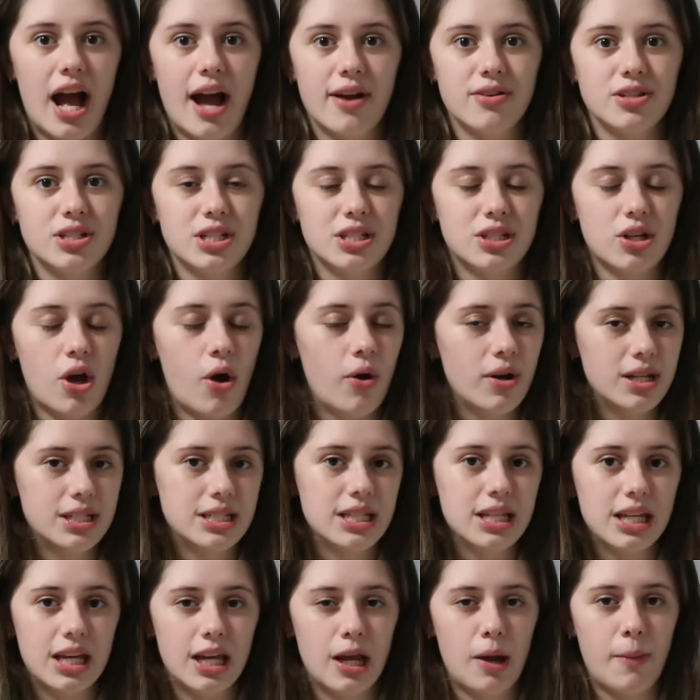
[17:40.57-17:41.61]
I was just always
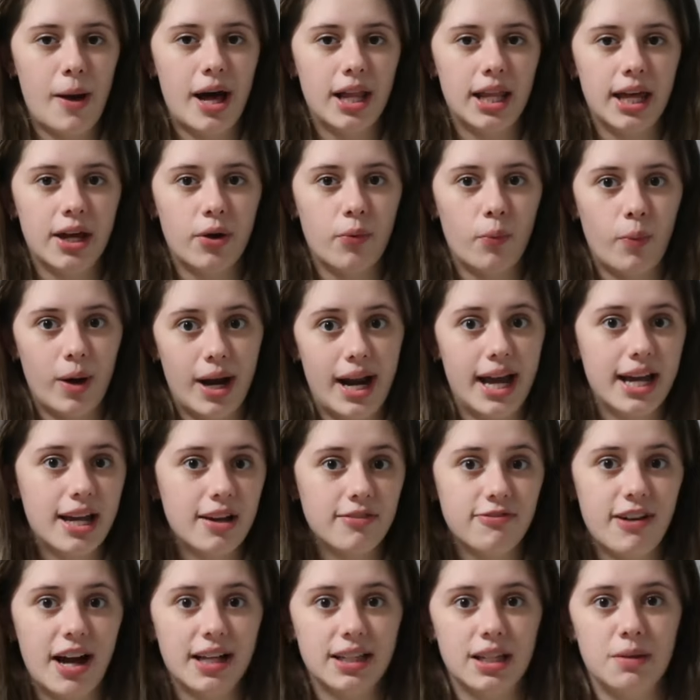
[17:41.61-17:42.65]
thinking about like when I
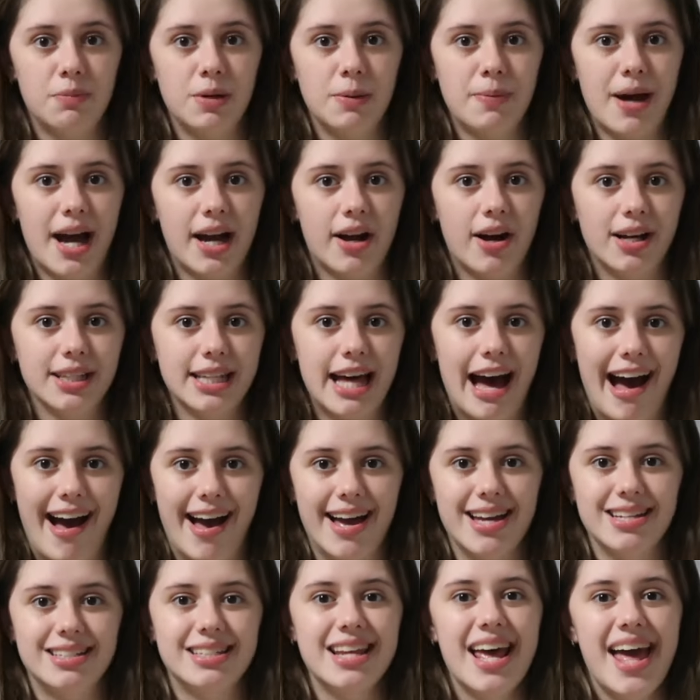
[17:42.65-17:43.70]
can finally be back on the
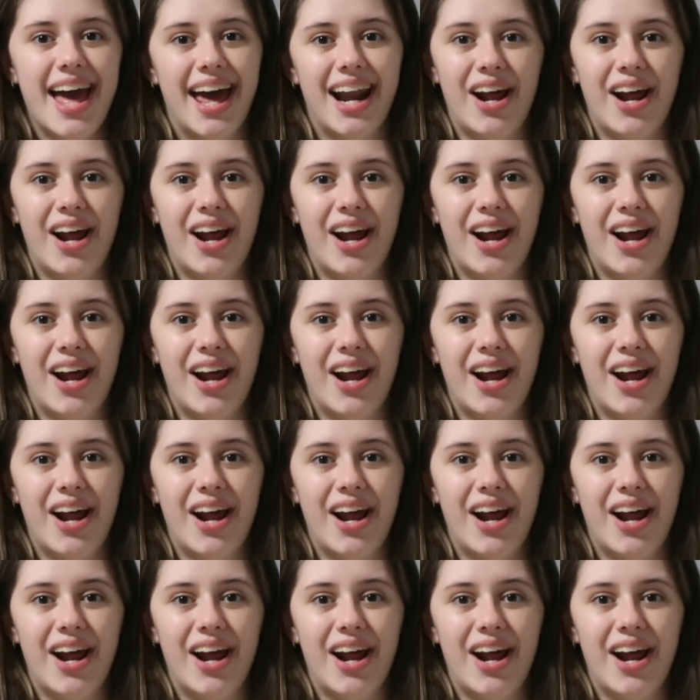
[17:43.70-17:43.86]
ice